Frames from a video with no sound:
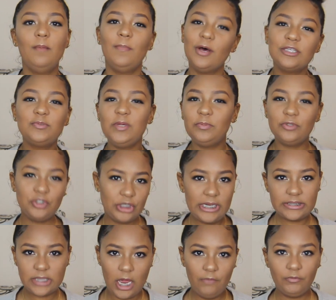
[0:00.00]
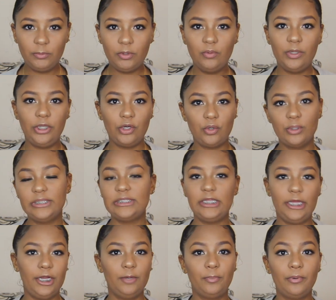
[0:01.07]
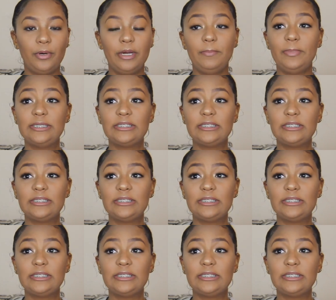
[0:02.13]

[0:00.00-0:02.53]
Most people dress comfortable when they're going to the airport,